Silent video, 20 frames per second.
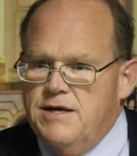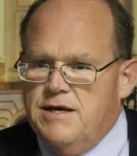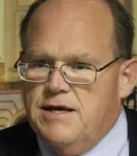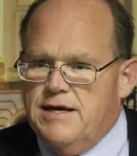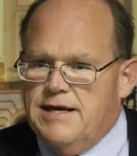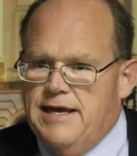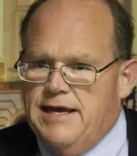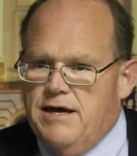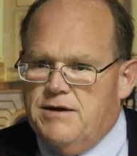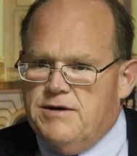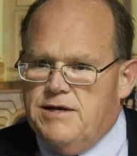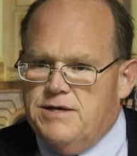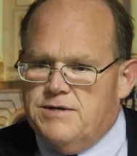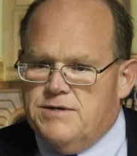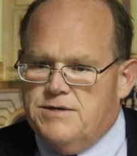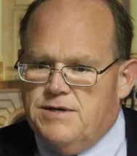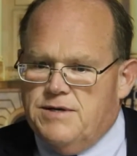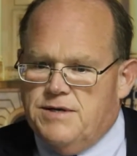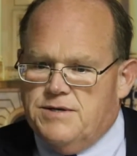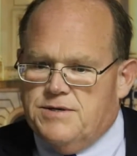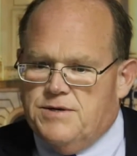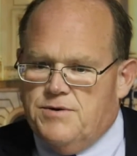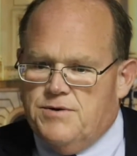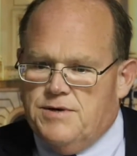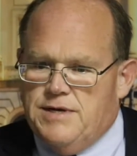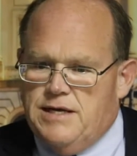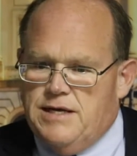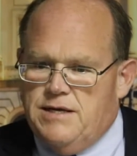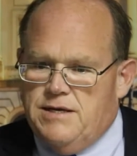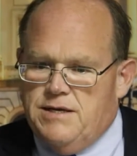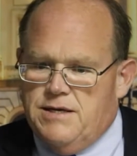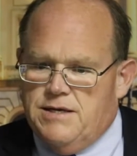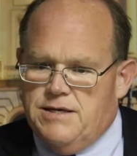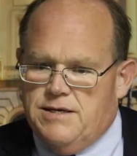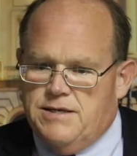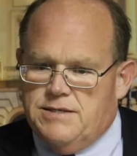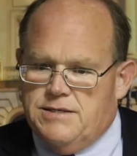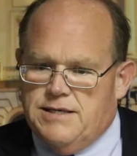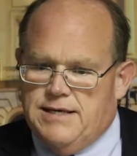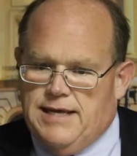a county attorney
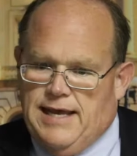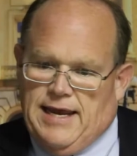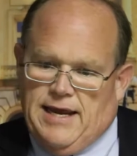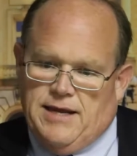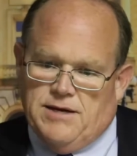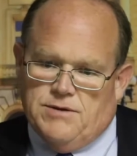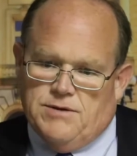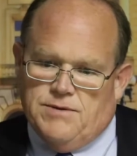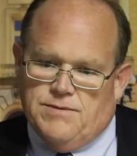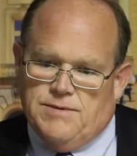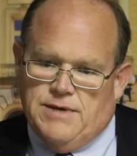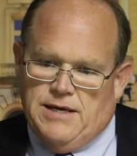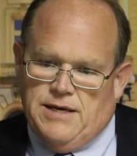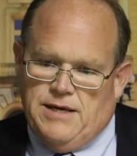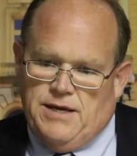to handle.